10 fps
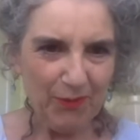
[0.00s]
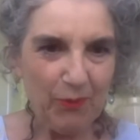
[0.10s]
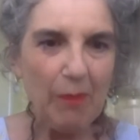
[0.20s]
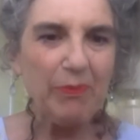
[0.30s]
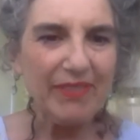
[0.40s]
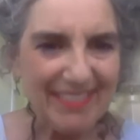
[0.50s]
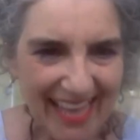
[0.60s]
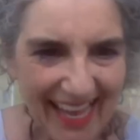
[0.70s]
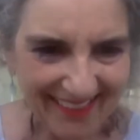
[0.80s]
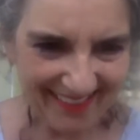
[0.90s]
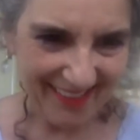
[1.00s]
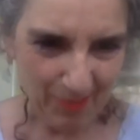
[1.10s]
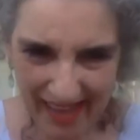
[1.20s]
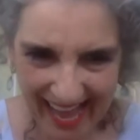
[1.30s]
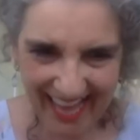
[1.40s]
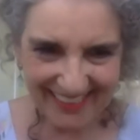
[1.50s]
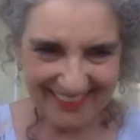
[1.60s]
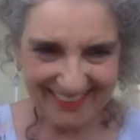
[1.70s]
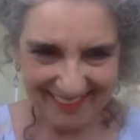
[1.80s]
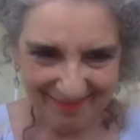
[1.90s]
represent their
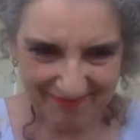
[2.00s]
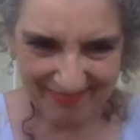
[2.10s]
past.